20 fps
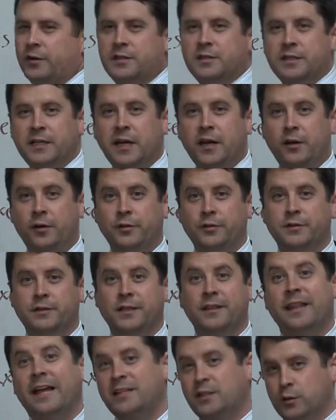sales,
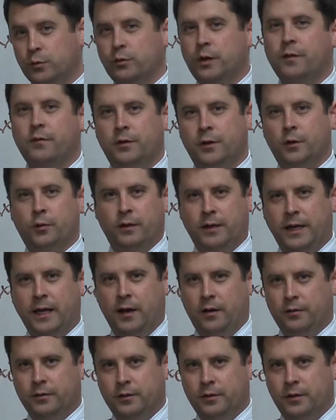that's a revenue
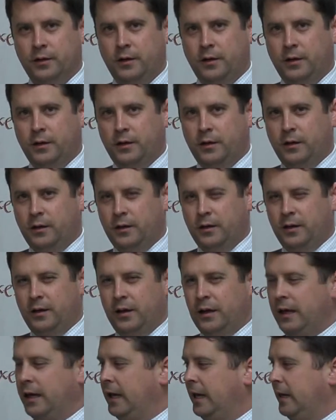account.
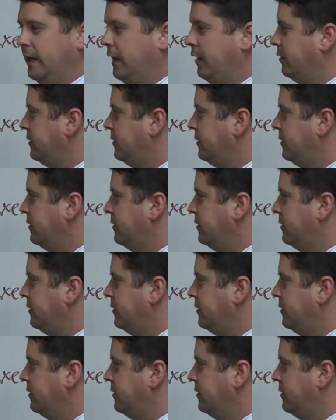And our